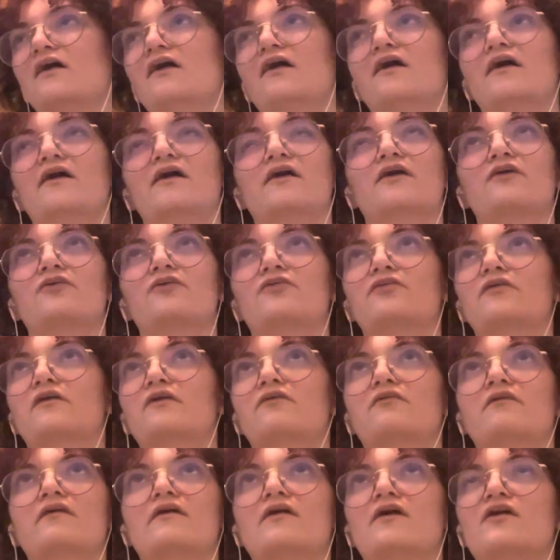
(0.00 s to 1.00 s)
I had a really,
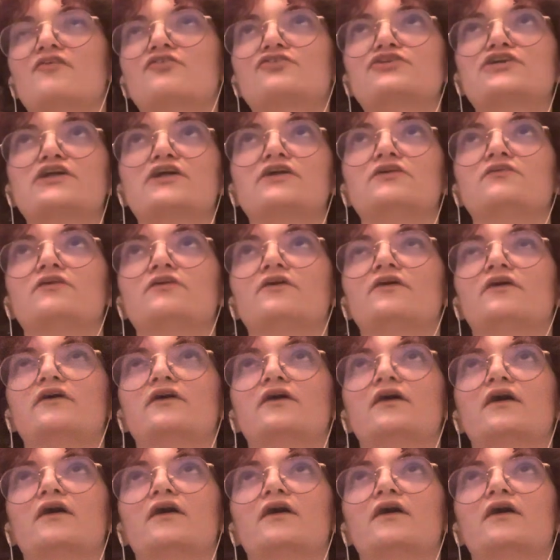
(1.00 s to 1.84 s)
really awful January.